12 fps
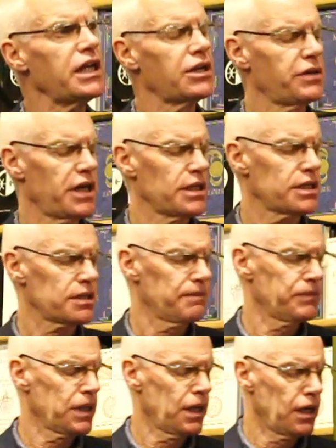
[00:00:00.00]
here is,
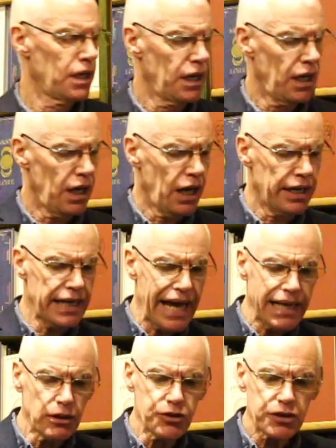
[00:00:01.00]
an
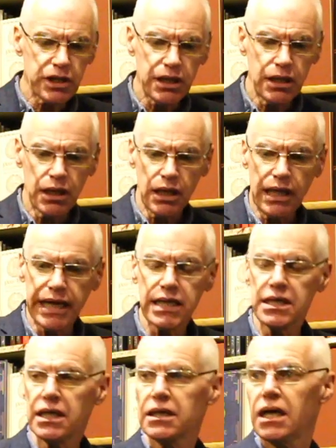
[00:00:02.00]
elderly
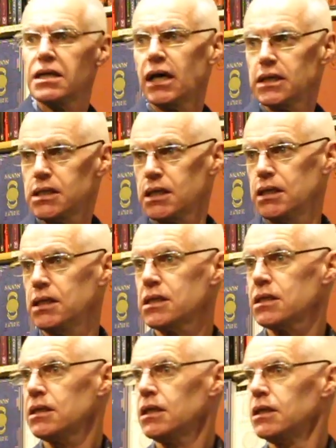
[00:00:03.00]
lady in her 90s